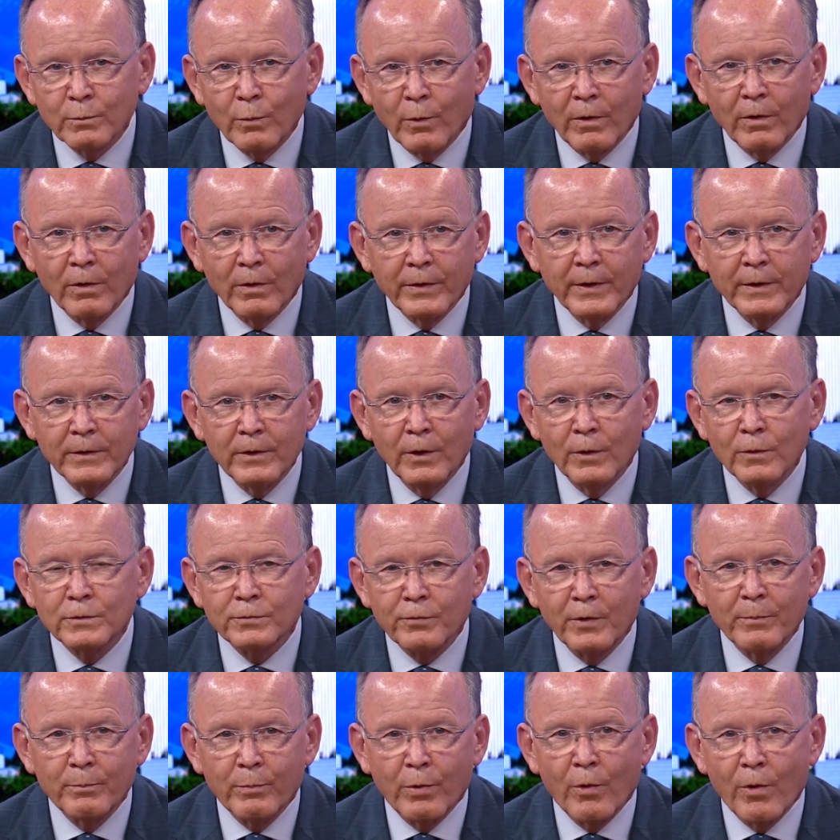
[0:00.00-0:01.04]
World and News
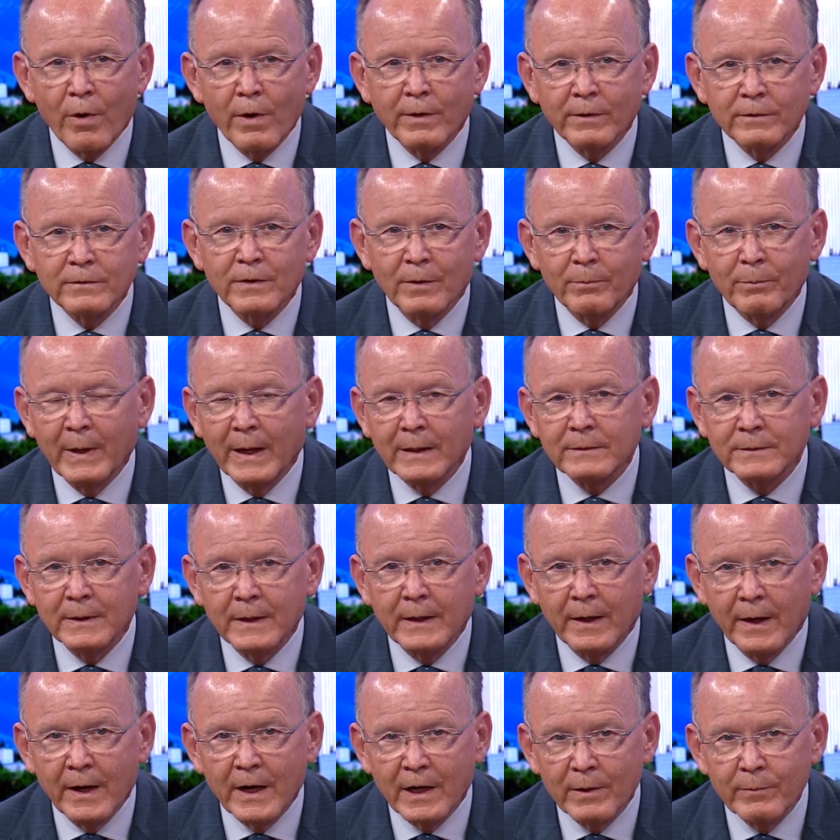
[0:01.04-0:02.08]
Report as the best
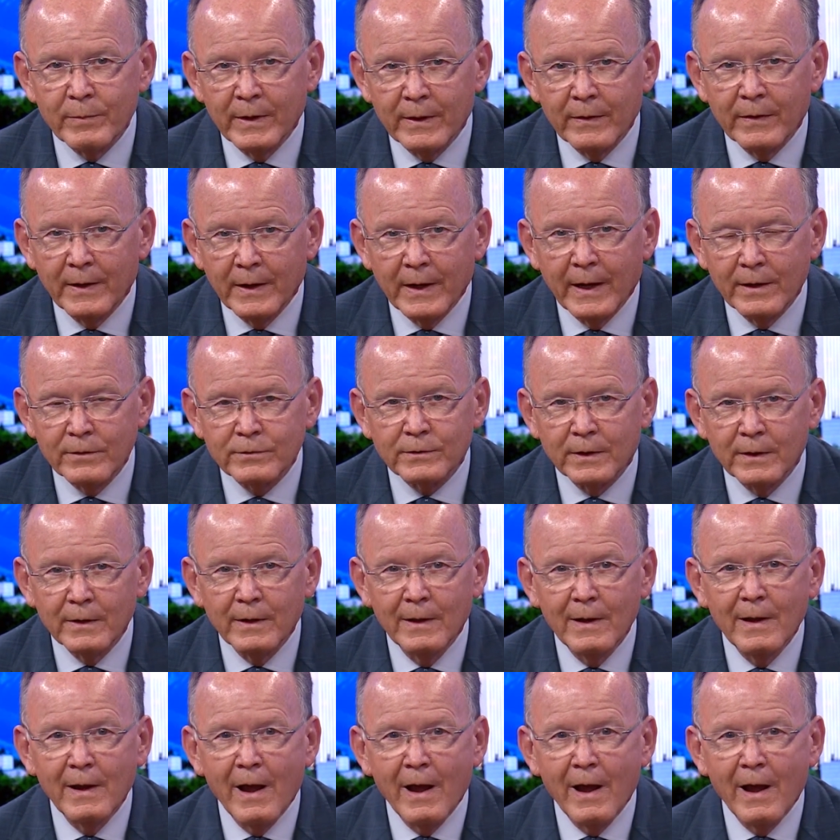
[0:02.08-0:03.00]
economy in the nation.